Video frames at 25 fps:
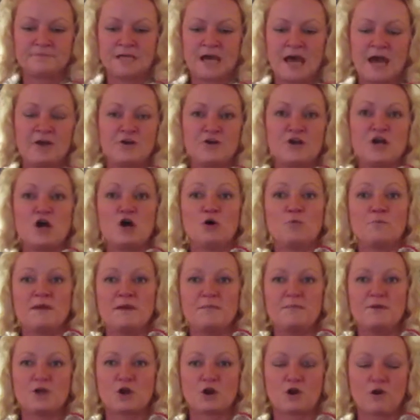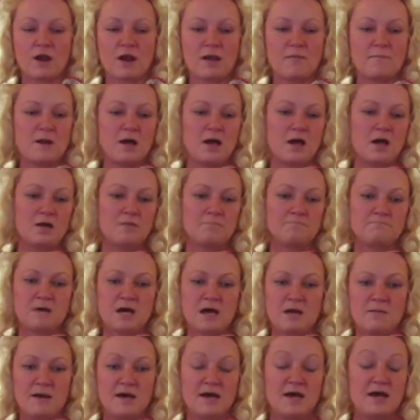I don't know, maybe your grandma,
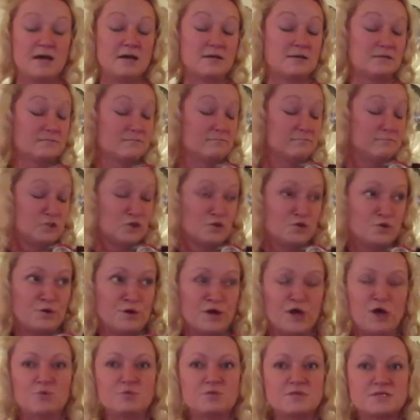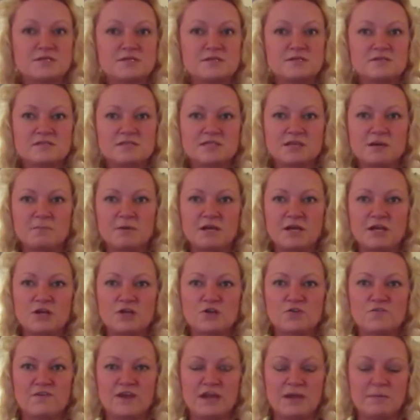mama, who knows? Somebody in
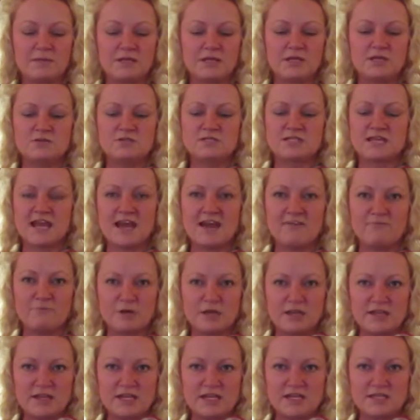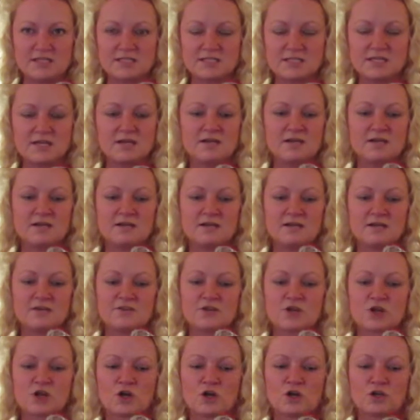your family used to have one of these.
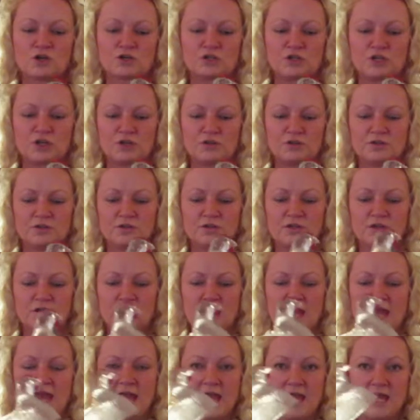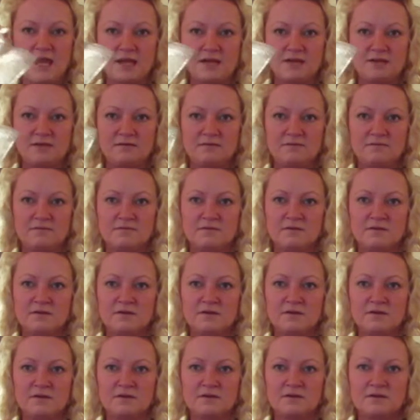They're the little hen
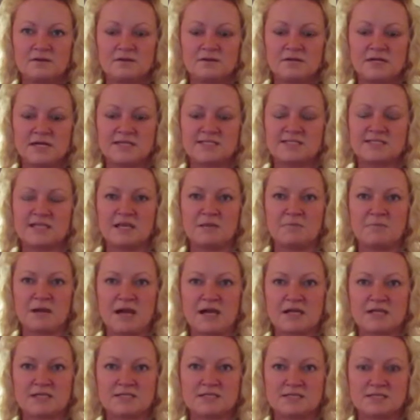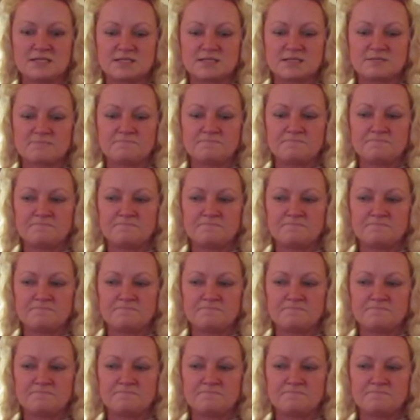nesting boxes.